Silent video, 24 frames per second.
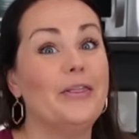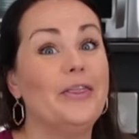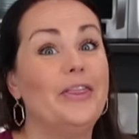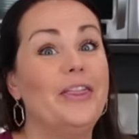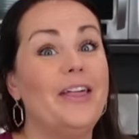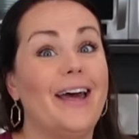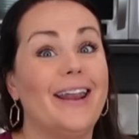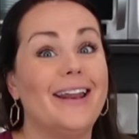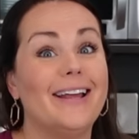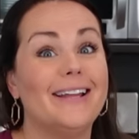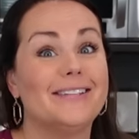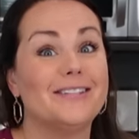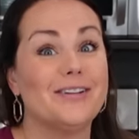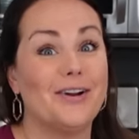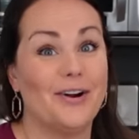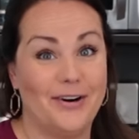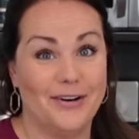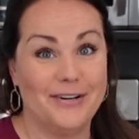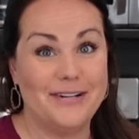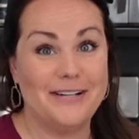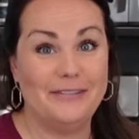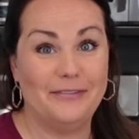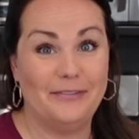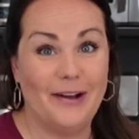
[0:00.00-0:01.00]
that it's
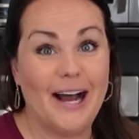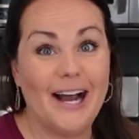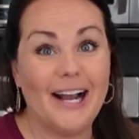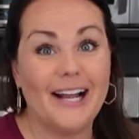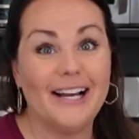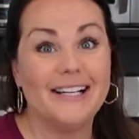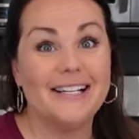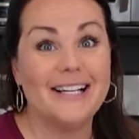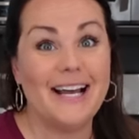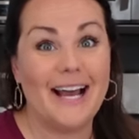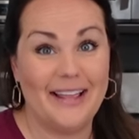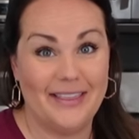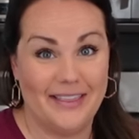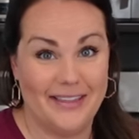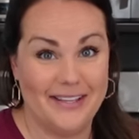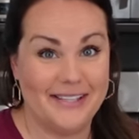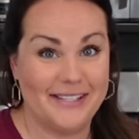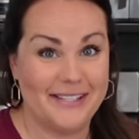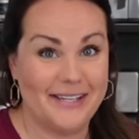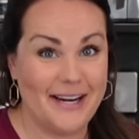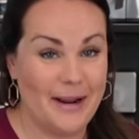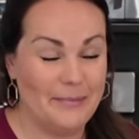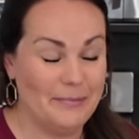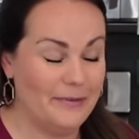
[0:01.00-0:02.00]
hard to find at
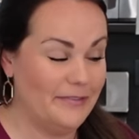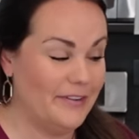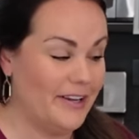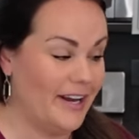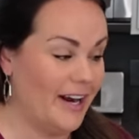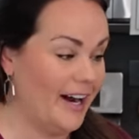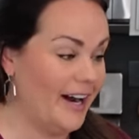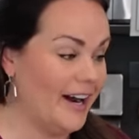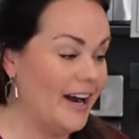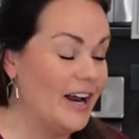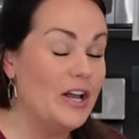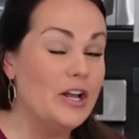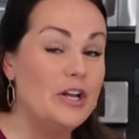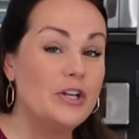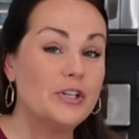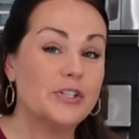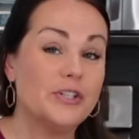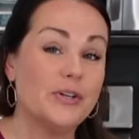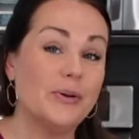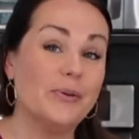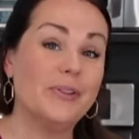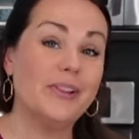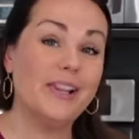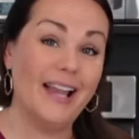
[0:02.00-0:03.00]
this time of year.
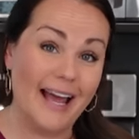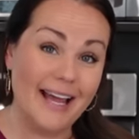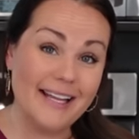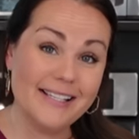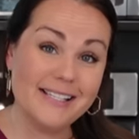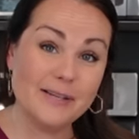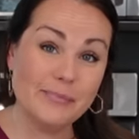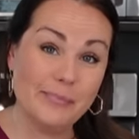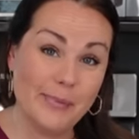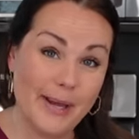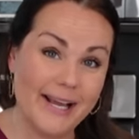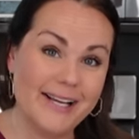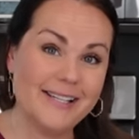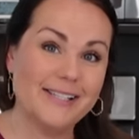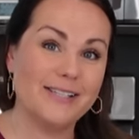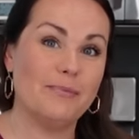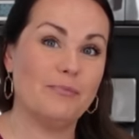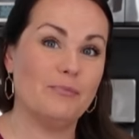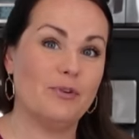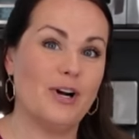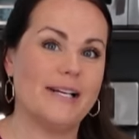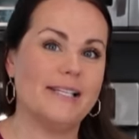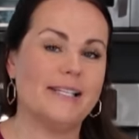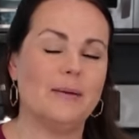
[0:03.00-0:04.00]
So let's make
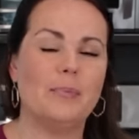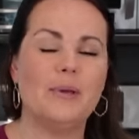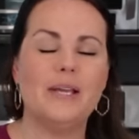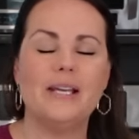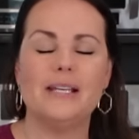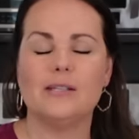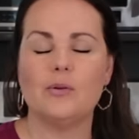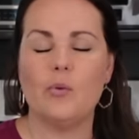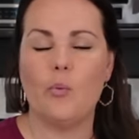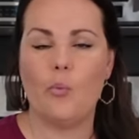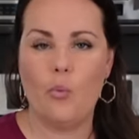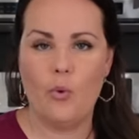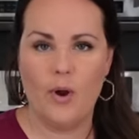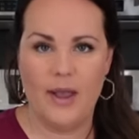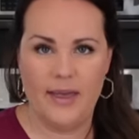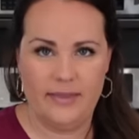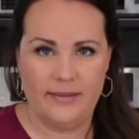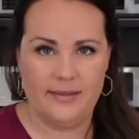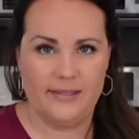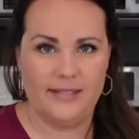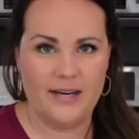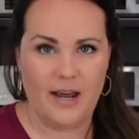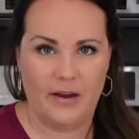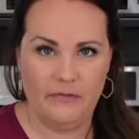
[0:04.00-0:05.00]
some recipes with
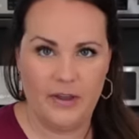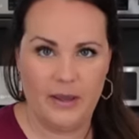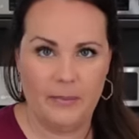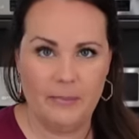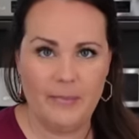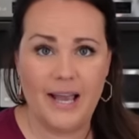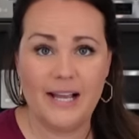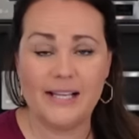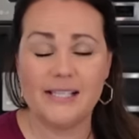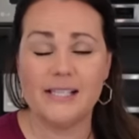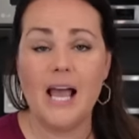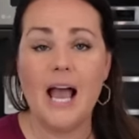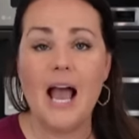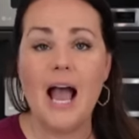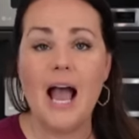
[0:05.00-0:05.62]
stuffing mix.